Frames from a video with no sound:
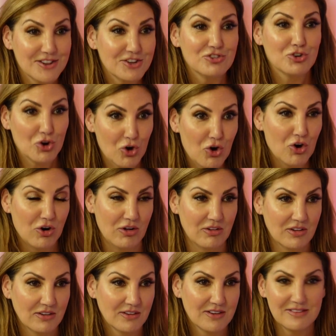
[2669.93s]
this girl
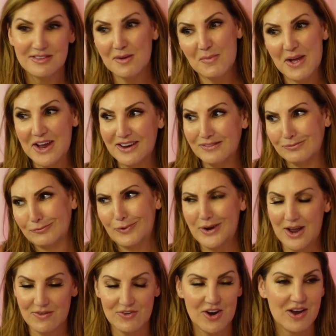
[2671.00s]
because I'm like,
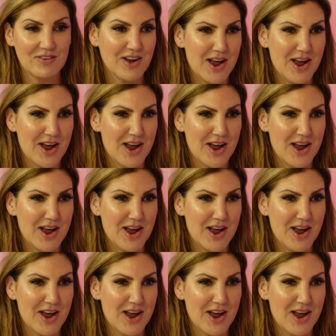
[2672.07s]
whatever.